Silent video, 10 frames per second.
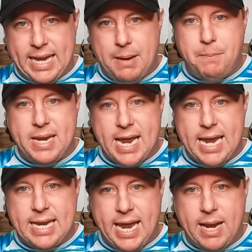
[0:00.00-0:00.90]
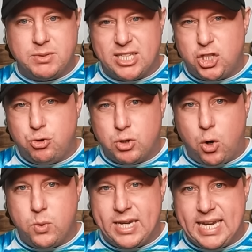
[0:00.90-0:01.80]
NBA games that you
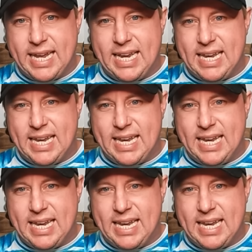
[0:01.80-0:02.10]
don't get